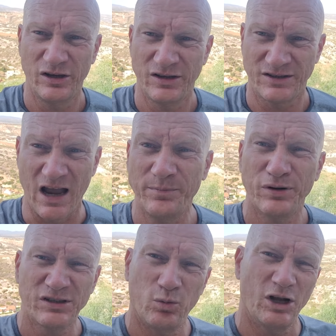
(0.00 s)

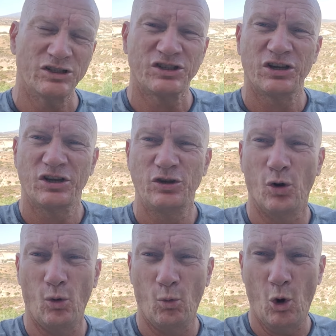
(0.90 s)
Cyprus was
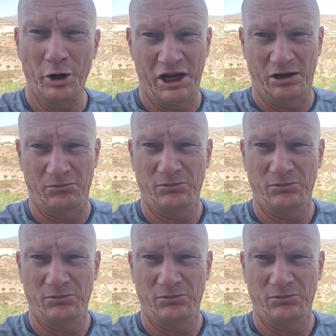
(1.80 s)
your warning.